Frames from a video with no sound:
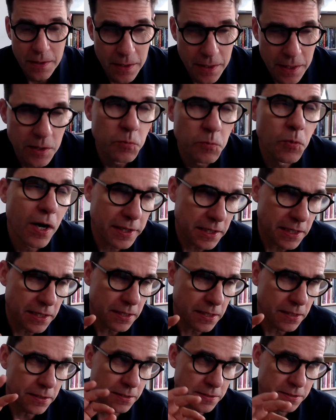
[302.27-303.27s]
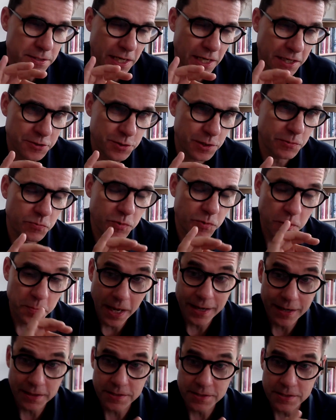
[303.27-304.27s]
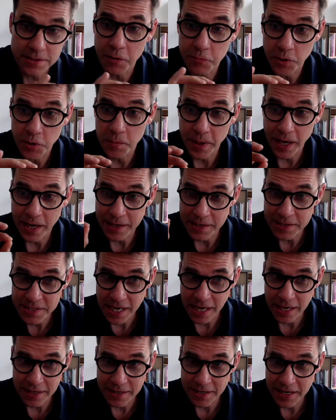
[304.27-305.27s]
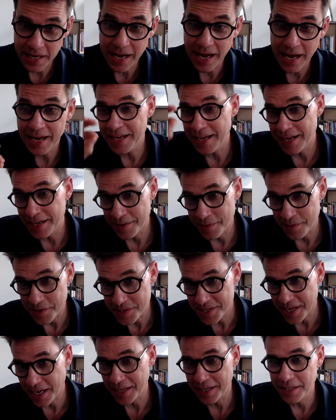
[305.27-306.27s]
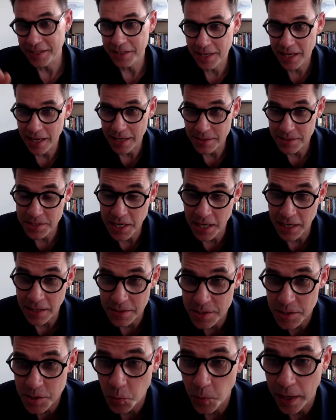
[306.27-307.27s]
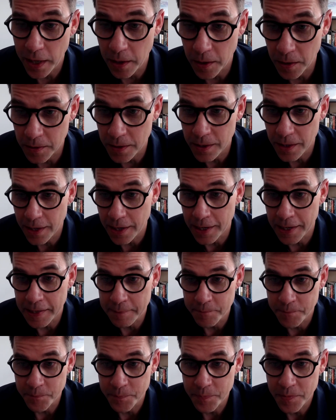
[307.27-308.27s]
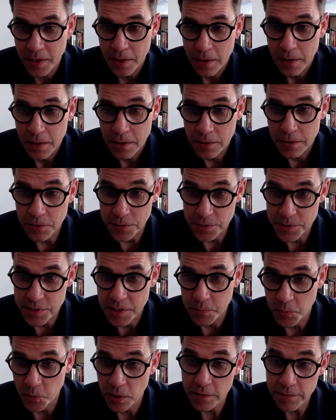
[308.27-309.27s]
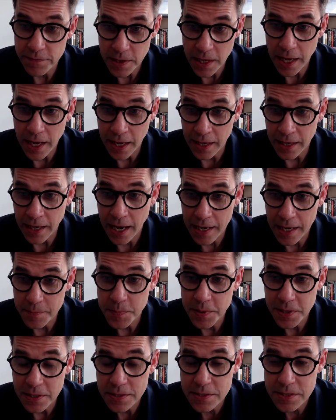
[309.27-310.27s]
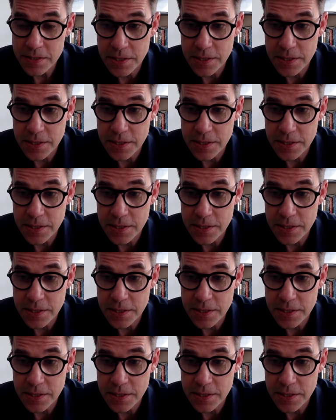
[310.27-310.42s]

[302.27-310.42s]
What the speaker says: In Wang Yi, it's actually robotics, not robotics, and AI. And in the second case, Dance Squared, you'll see more of the AI piece.